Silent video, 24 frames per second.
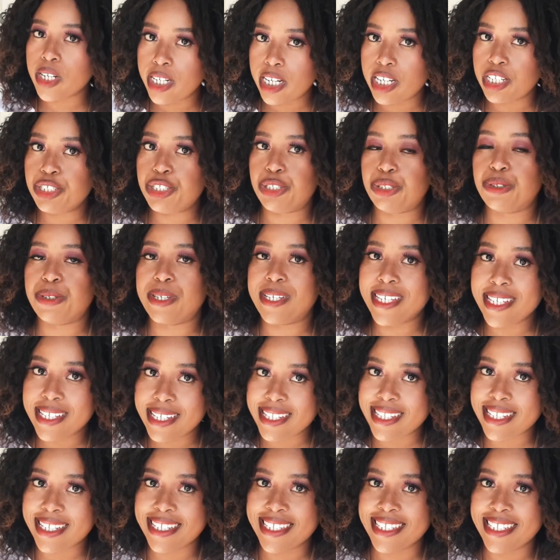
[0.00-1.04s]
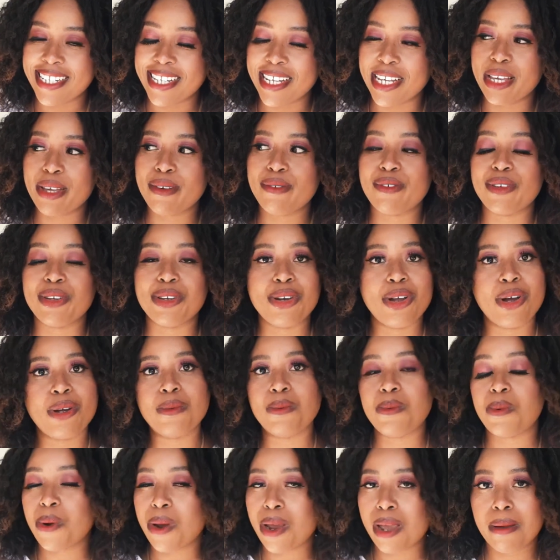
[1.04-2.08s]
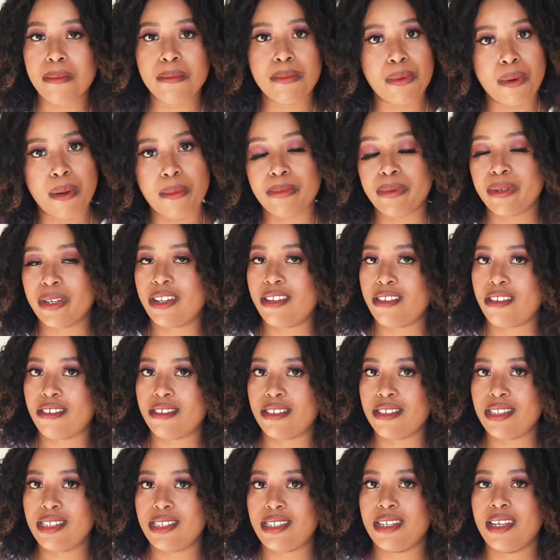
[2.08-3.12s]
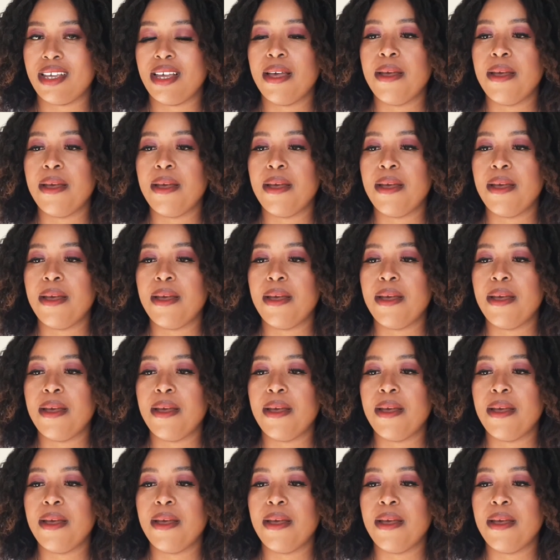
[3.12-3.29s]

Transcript: let you in if you're not wearing proper clothes.